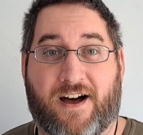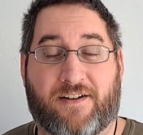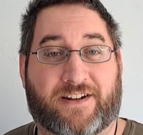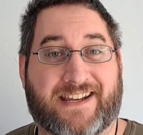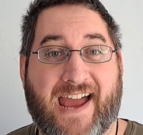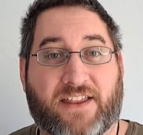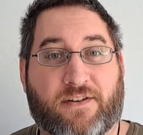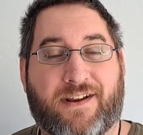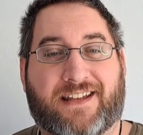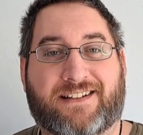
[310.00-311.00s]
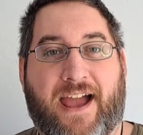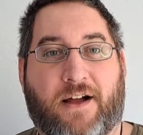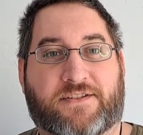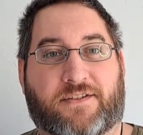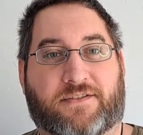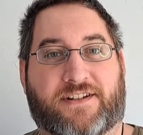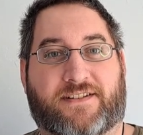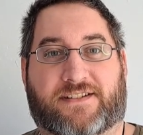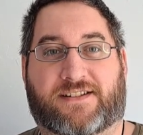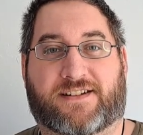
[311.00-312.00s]
of gathering in council to
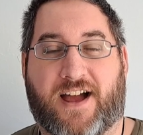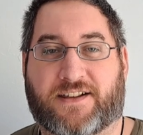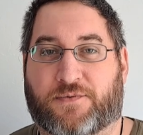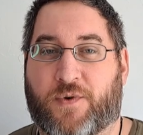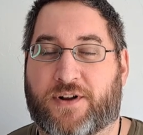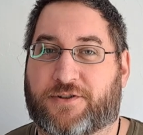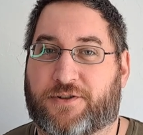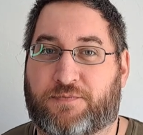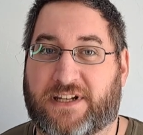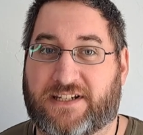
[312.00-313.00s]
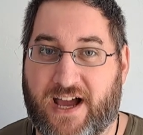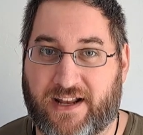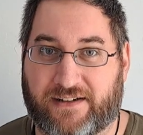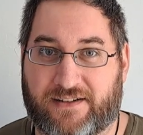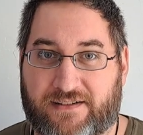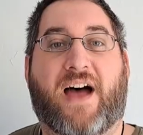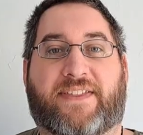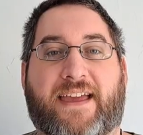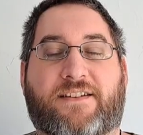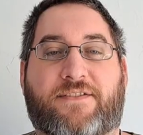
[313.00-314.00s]
discuss what should be done. At
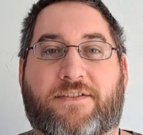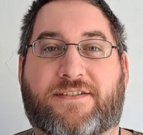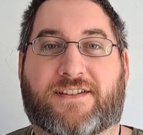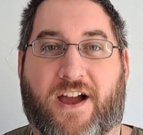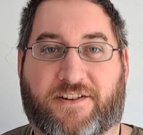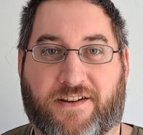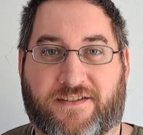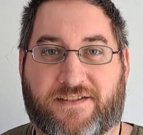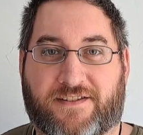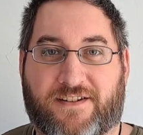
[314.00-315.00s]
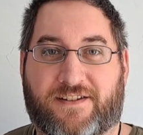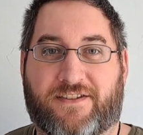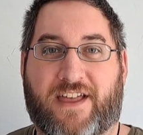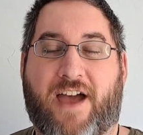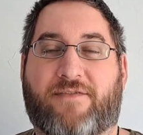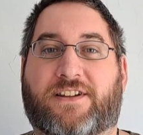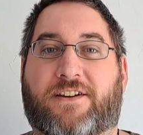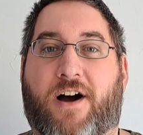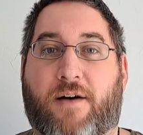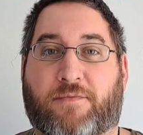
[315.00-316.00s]
the end of their discussions, the
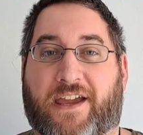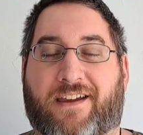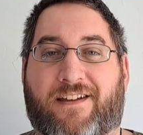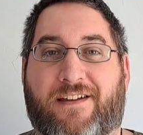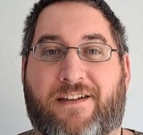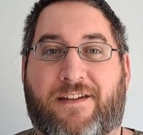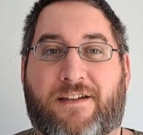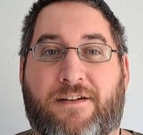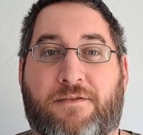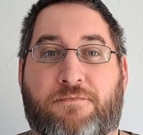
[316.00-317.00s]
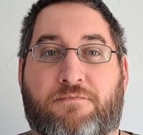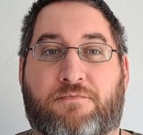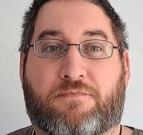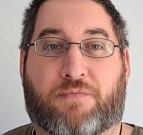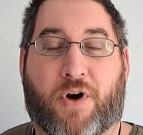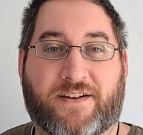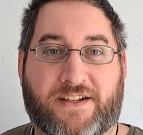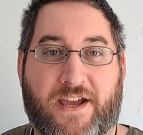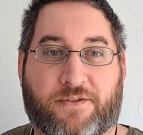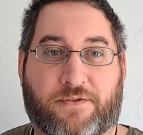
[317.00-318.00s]
heavenly kami brought
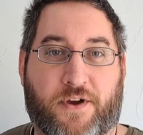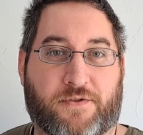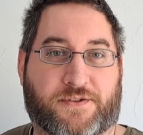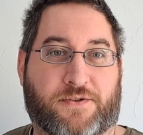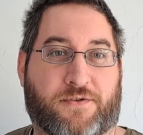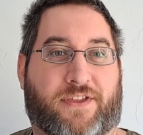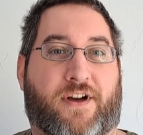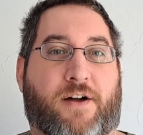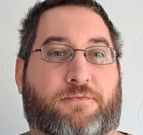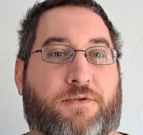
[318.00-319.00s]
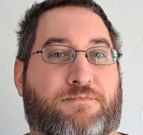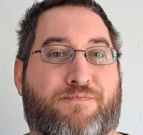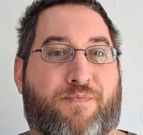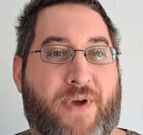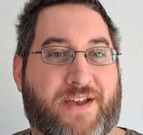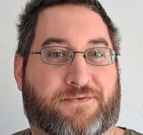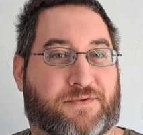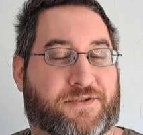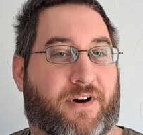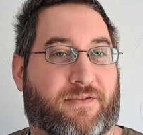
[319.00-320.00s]
together those who they thought could best
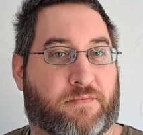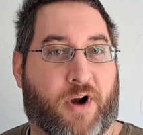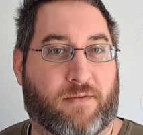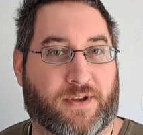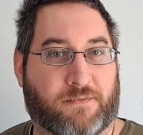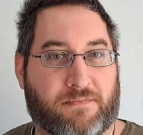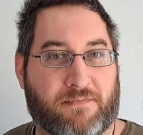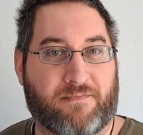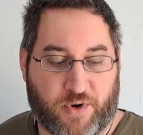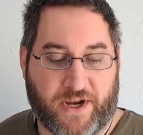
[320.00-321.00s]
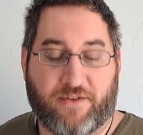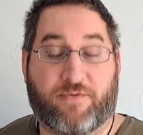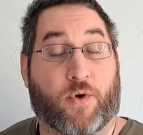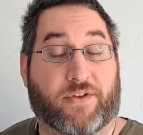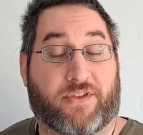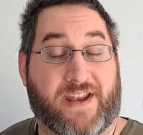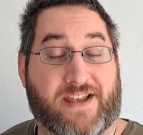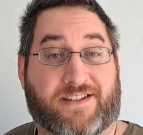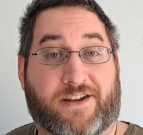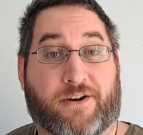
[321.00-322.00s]
resolve the problem. Bringing forth the
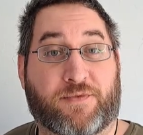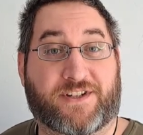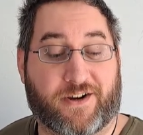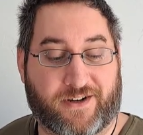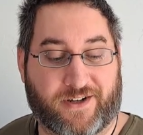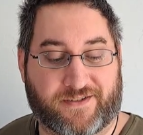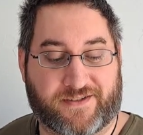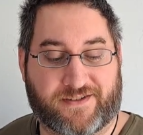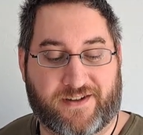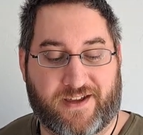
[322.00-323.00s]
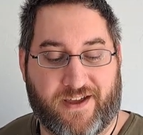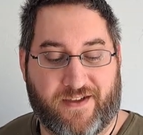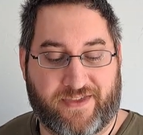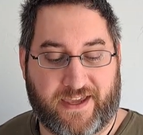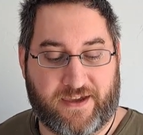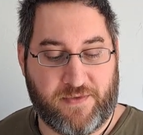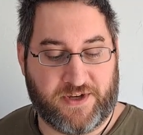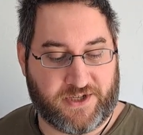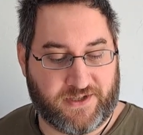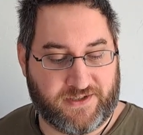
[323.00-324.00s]
necessary materials, they
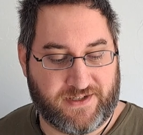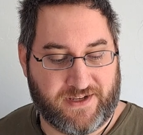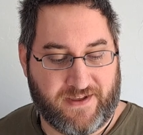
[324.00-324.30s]
commissioned